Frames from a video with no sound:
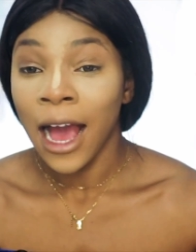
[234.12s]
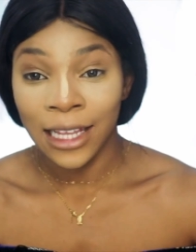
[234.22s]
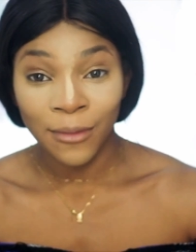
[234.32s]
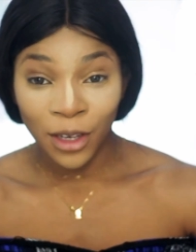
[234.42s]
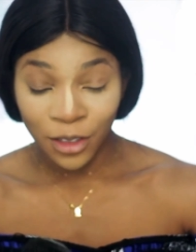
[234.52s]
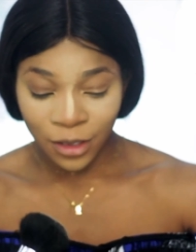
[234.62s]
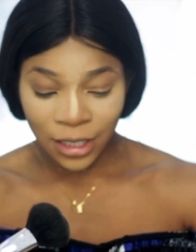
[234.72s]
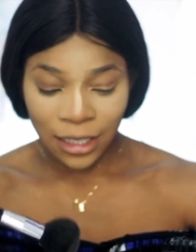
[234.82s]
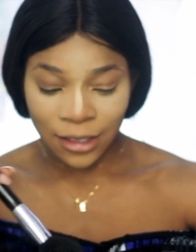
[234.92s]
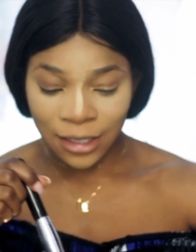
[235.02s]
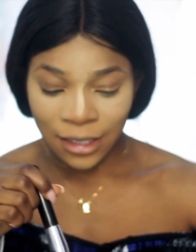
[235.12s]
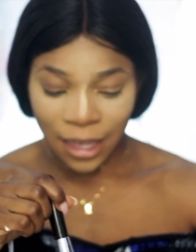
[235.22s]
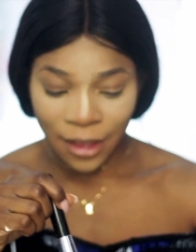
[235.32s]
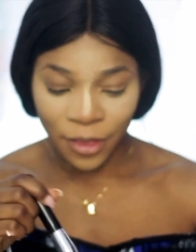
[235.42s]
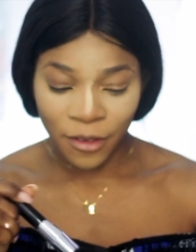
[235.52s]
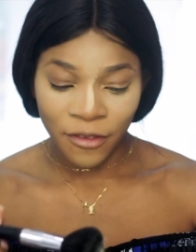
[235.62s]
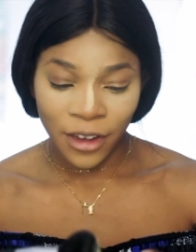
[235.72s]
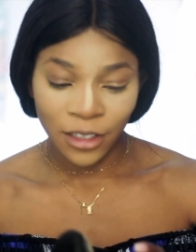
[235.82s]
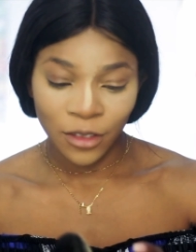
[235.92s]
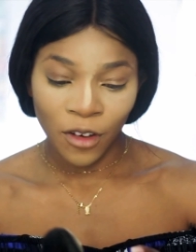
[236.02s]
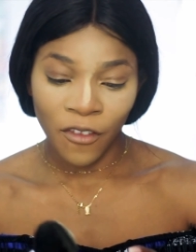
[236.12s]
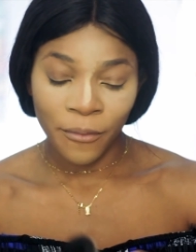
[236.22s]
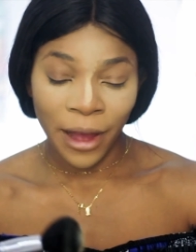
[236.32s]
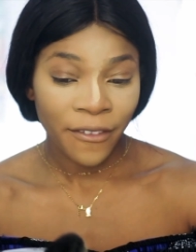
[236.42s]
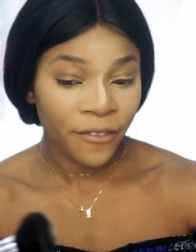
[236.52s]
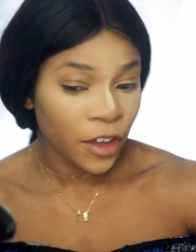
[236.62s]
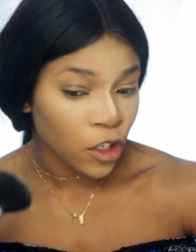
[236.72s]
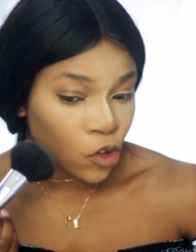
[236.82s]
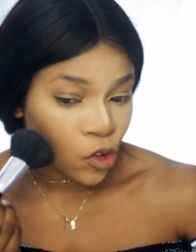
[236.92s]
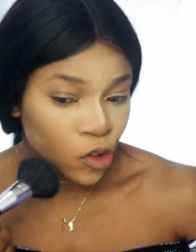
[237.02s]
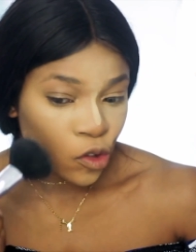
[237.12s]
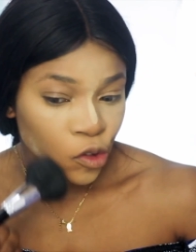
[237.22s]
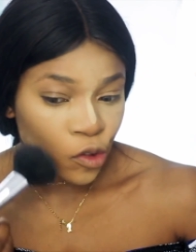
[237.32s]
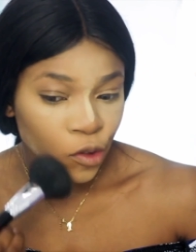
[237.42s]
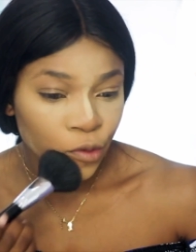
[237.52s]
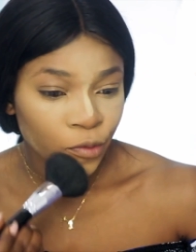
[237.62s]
And I'm going to use that to set the rest of my face.